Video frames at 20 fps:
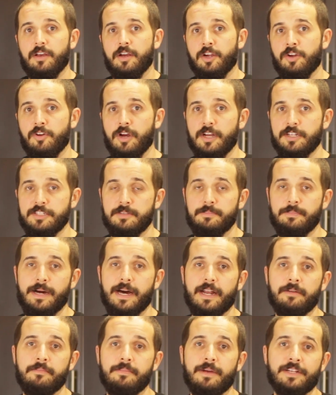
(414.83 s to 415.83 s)
across the
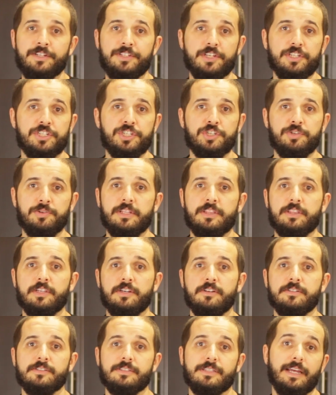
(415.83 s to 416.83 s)
bottom, and just treat
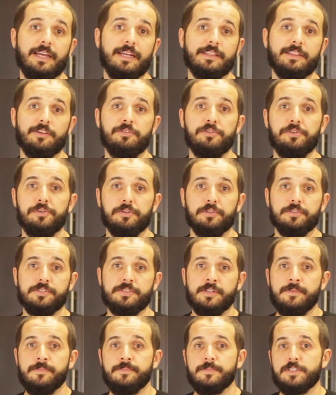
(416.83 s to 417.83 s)
those like they're
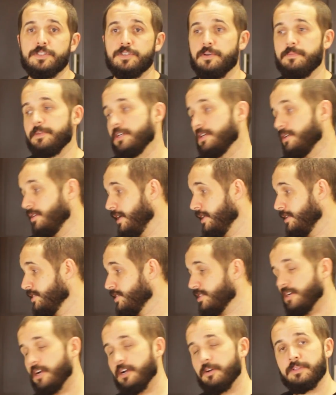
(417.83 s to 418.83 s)
noodles. So I'm gonna go ahead and
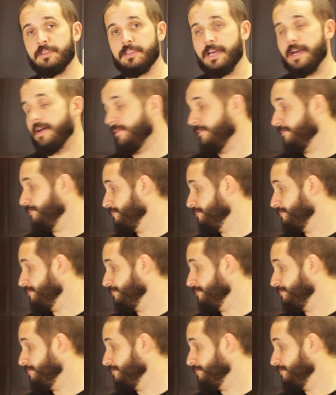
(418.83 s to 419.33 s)
start with that.